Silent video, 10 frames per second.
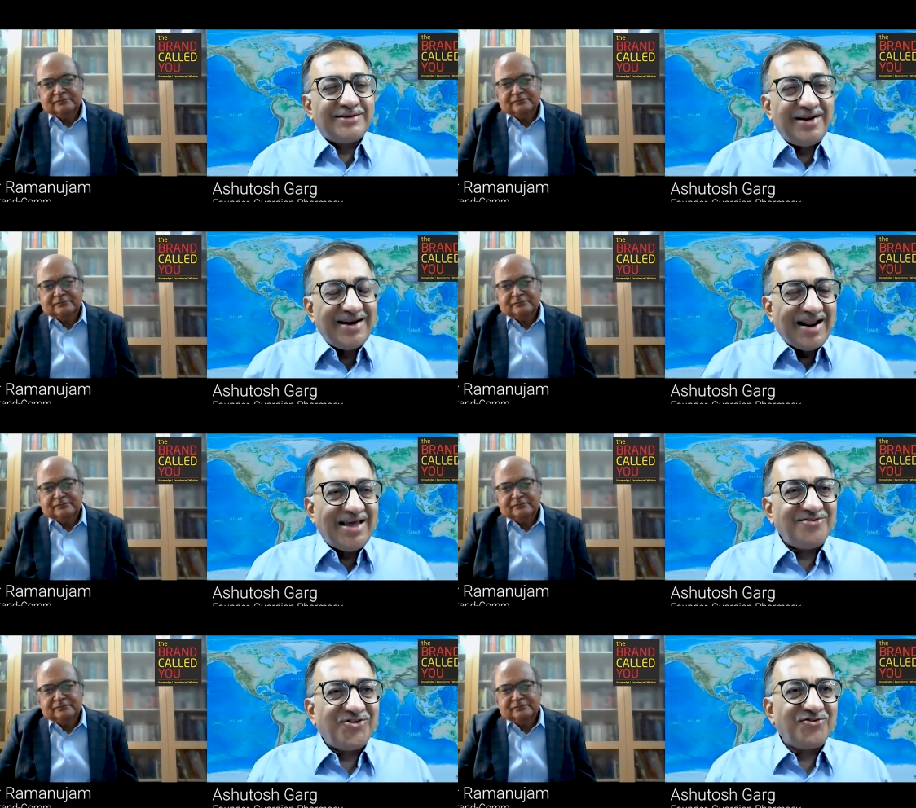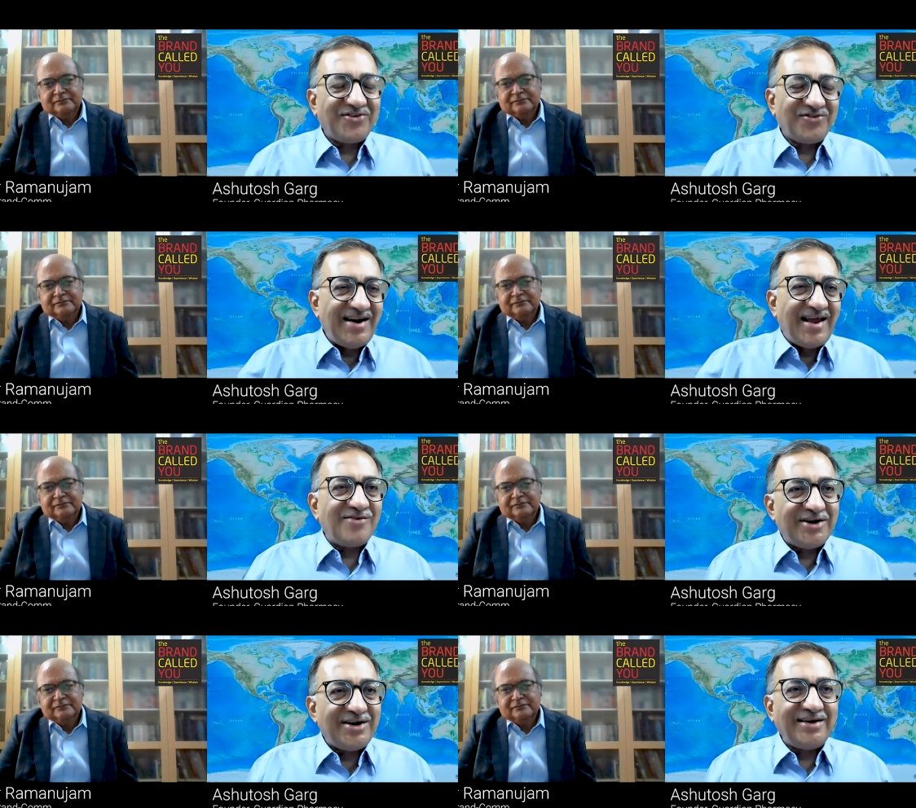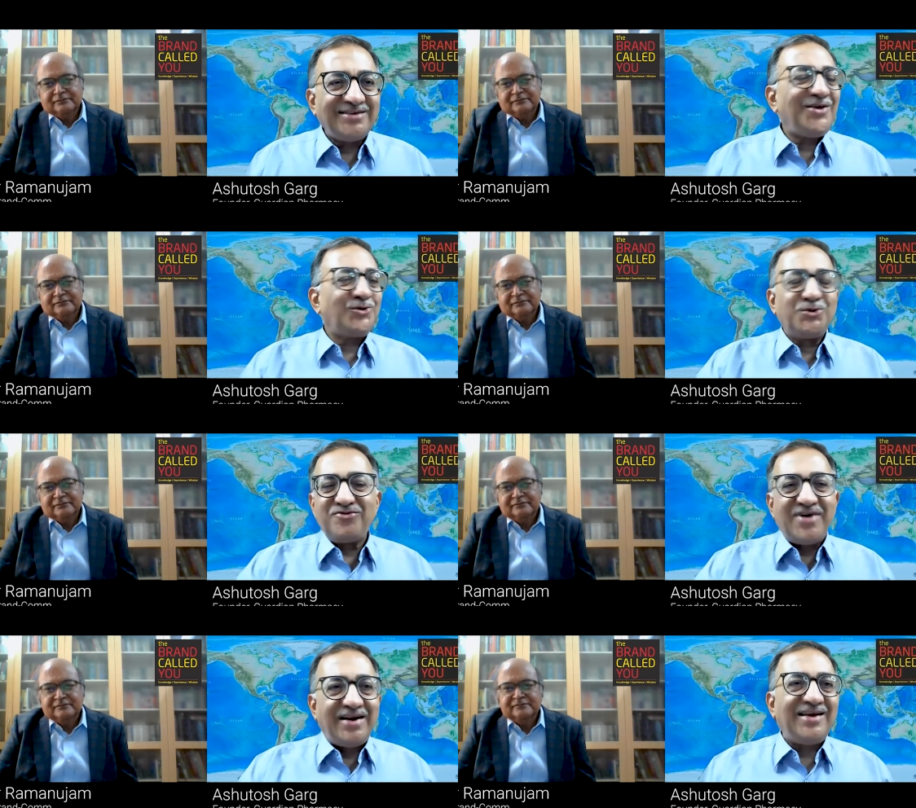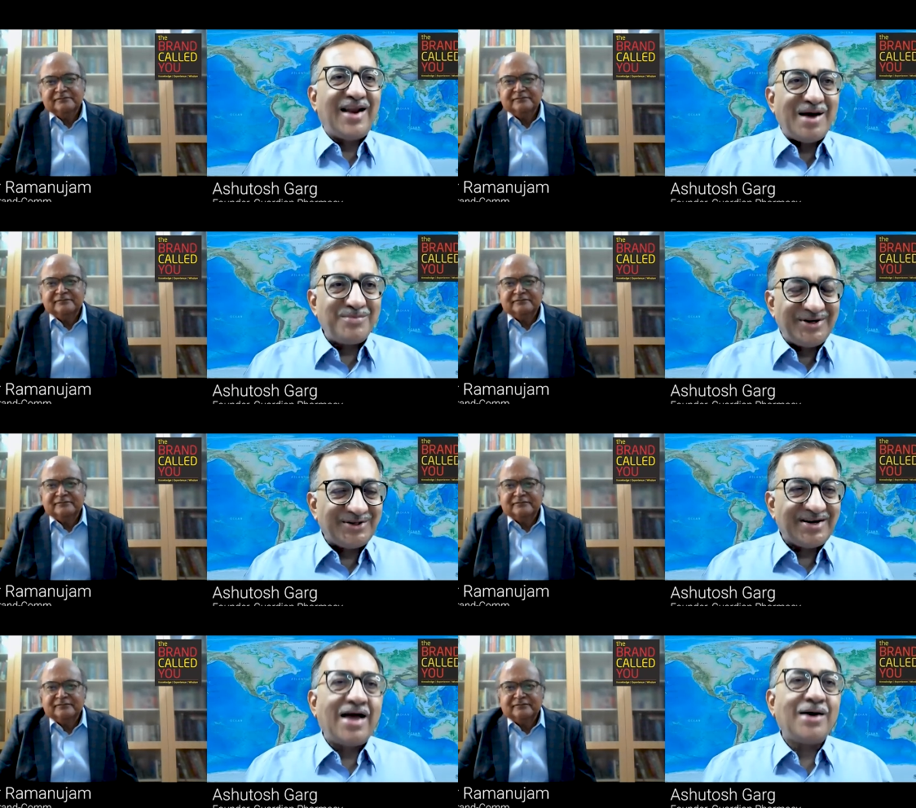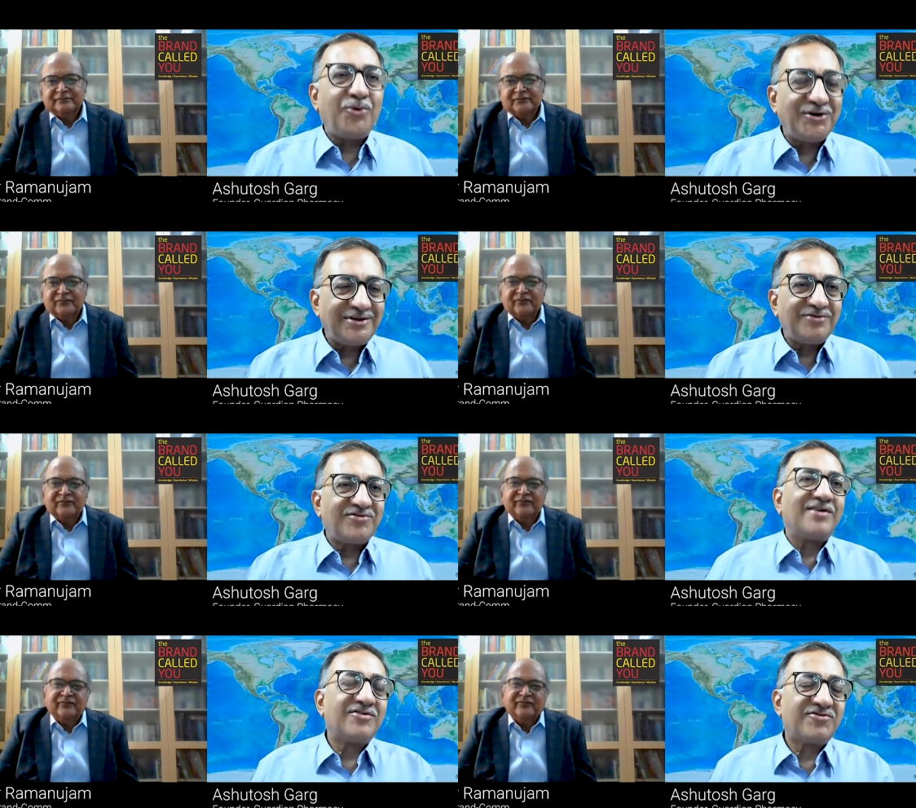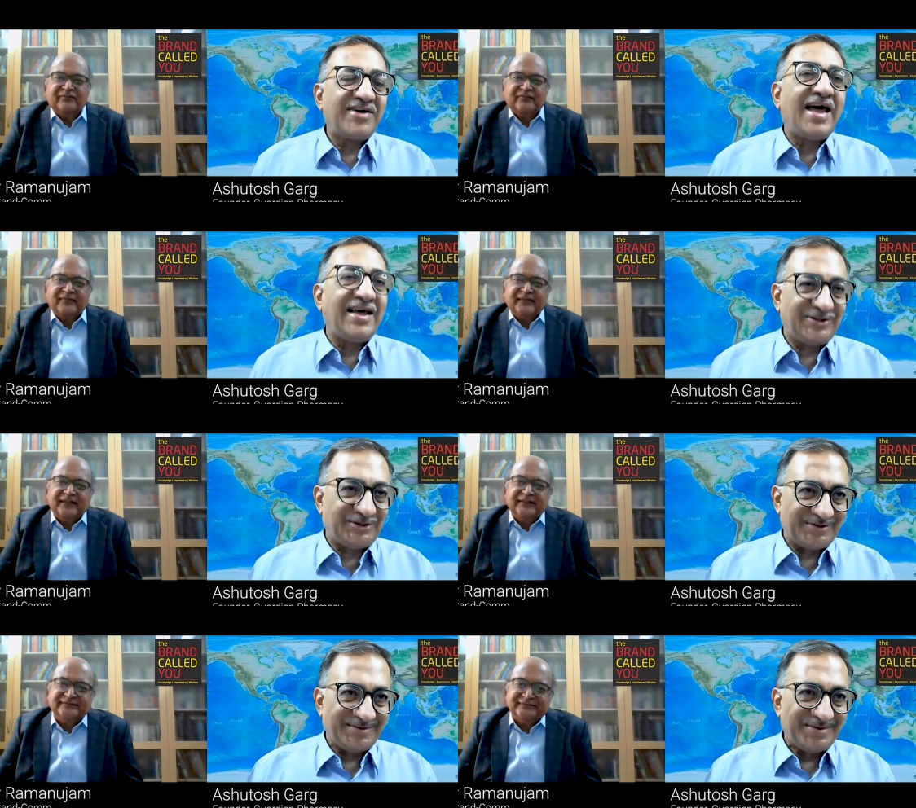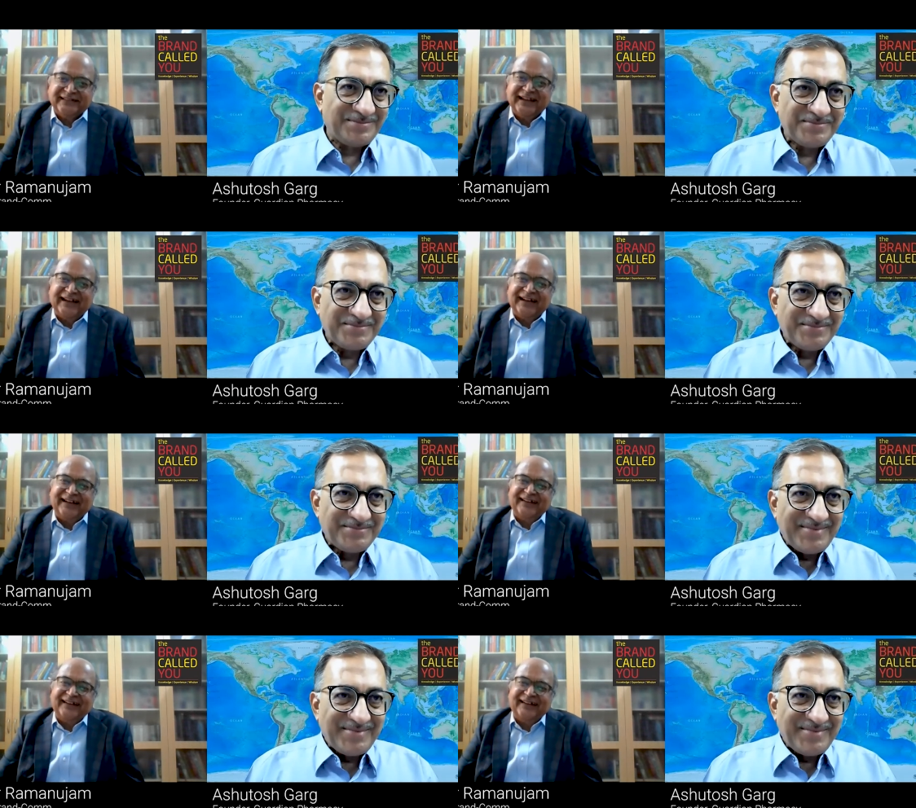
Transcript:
Speaker 1: the life of in advertising used to be very glamorous, and I was in finance. Yeah.